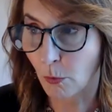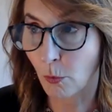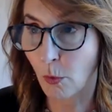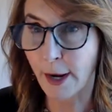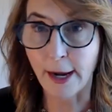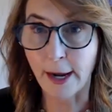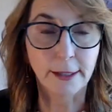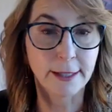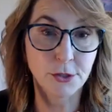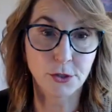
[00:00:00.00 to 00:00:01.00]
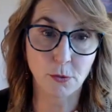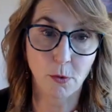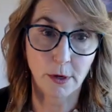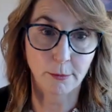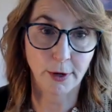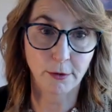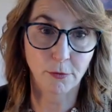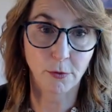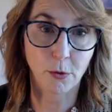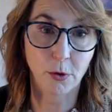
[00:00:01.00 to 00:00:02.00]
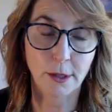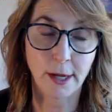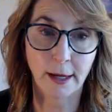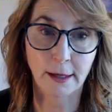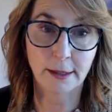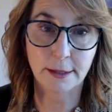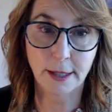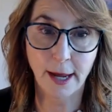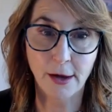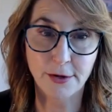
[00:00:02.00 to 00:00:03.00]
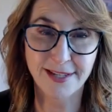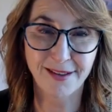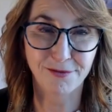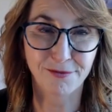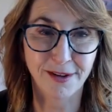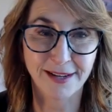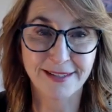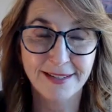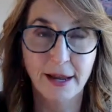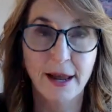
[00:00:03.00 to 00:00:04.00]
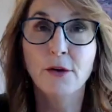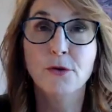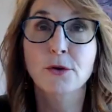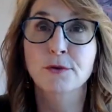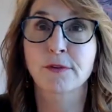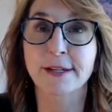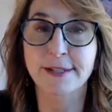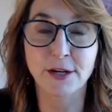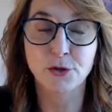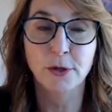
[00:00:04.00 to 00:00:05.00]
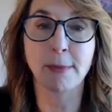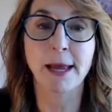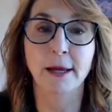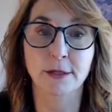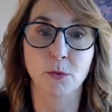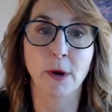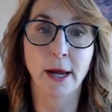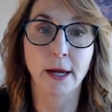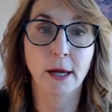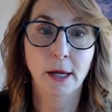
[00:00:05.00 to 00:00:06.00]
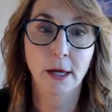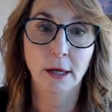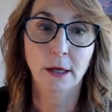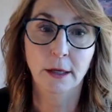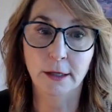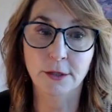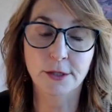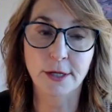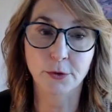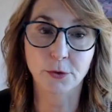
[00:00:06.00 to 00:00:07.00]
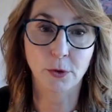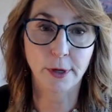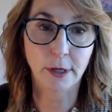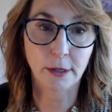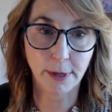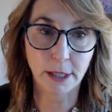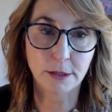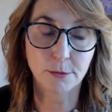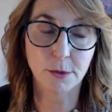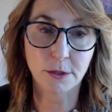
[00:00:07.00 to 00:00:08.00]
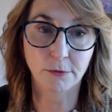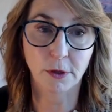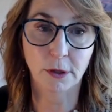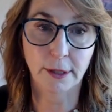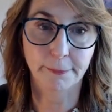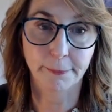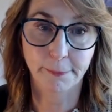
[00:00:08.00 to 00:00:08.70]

What highlights do you want to bring forward, and how do those funds actually make its way into Central Oregon and Bend specifically?